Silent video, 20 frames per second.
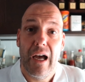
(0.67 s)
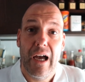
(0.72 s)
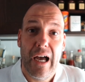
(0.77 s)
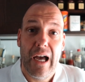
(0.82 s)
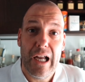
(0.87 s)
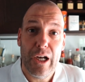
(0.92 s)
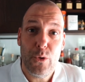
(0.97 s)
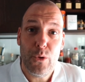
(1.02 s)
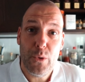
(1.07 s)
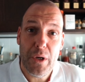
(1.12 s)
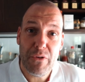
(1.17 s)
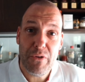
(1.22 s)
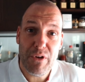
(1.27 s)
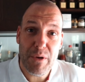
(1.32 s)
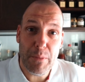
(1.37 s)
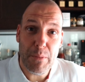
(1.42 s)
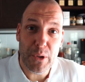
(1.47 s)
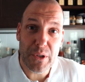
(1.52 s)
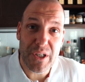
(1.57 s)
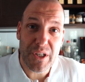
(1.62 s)
Hello
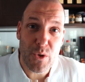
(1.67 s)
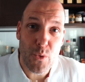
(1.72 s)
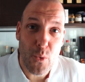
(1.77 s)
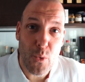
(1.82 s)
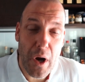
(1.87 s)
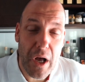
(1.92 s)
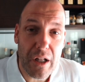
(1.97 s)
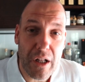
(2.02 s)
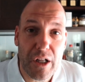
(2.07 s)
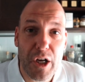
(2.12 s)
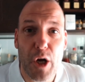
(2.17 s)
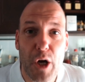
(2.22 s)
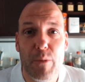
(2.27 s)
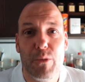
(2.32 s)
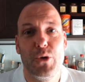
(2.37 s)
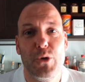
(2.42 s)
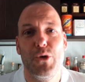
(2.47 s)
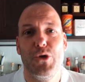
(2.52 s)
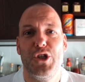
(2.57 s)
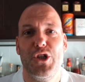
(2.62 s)
everybody,
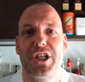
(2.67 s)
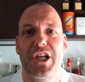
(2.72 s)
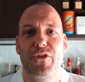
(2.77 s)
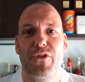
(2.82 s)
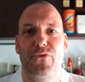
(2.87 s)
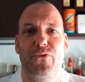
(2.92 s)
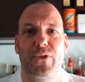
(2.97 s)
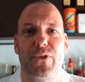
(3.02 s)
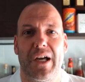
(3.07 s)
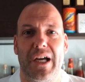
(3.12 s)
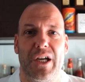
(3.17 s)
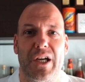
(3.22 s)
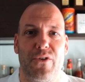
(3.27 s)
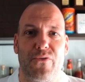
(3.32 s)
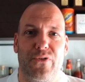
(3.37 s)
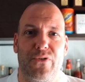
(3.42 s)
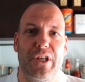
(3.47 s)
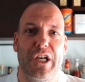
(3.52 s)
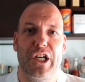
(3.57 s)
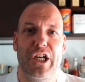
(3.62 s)
welcome to Chef
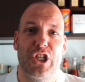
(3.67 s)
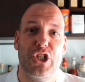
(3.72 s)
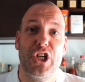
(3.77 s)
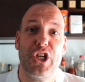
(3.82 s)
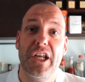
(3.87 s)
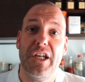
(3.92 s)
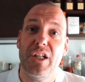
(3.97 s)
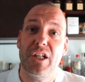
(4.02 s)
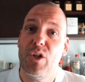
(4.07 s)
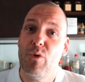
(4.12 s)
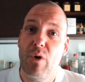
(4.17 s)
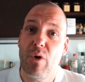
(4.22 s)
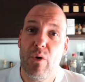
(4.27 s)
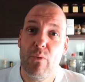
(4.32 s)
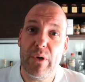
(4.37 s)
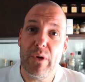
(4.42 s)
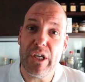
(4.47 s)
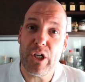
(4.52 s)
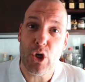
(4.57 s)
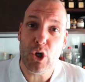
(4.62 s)
Life, the channel where
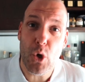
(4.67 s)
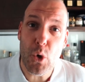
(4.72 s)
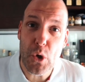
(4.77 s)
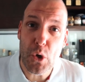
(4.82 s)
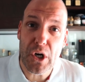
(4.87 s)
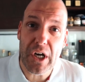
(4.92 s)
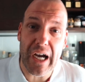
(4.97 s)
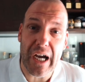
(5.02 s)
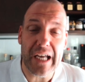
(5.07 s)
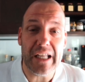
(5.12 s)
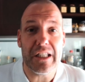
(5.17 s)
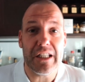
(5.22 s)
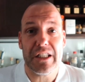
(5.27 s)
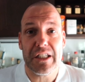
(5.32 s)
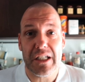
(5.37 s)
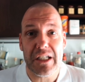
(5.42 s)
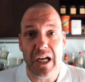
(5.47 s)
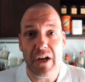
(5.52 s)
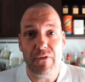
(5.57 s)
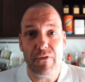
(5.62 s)
we cook and
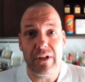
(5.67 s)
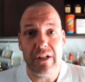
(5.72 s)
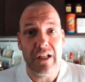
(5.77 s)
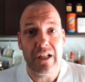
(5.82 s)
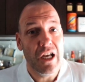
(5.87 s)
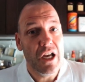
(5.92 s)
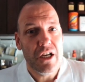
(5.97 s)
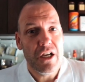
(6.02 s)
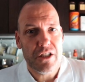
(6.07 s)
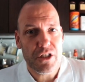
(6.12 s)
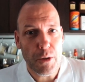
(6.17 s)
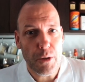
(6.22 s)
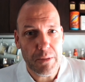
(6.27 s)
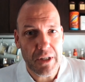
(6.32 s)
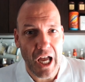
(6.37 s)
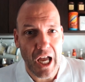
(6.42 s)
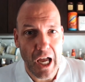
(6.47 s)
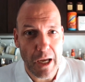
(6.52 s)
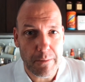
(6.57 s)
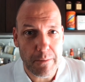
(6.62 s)
travel,
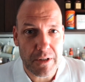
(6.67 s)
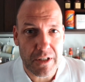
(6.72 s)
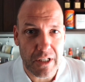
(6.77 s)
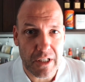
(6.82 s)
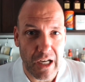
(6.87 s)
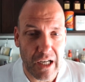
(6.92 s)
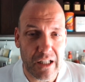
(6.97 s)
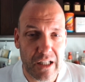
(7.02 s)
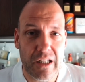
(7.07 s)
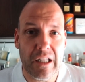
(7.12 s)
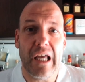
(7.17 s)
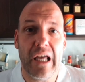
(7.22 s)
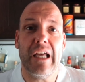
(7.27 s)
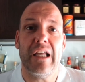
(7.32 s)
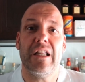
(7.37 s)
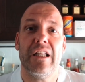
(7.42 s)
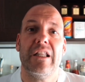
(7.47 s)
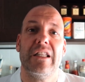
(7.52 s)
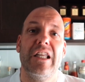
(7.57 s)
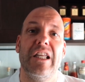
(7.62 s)
sometimes run
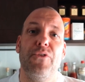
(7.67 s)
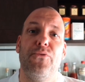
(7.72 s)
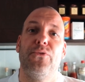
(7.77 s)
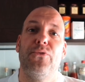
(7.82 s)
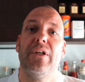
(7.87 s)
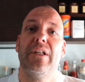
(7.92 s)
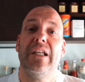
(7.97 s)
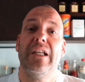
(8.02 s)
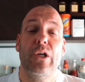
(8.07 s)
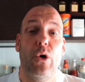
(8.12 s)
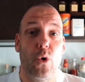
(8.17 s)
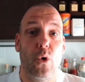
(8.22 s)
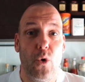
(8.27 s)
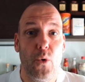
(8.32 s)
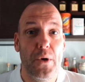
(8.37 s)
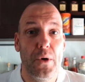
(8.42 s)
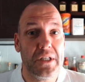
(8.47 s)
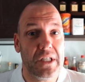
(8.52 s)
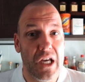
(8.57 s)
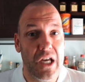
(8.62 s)
and definitely
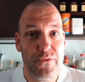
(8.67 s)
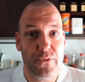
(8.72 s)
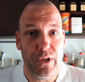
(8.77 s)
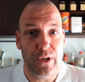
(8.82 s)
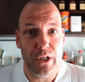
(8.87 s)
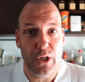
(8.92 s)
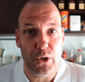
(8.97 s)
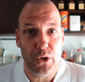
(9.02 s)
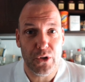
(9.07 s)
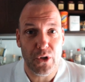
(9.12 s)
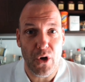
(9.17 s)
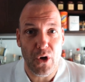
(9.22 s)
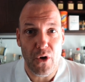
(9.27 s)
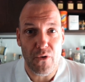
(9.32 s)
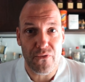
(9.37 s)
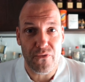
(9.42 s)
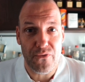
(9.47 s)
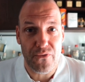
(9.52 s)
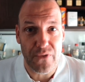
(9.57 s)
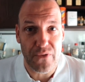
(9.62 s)
always have a lot
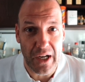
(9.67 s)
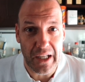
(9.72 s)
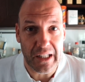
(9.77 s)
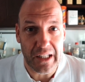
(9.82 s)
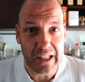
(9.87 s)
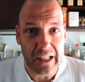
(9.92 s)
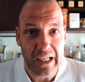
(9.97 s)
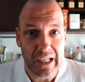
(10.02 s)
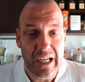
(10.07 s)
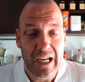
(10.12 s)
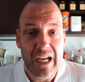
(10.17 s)
of fun.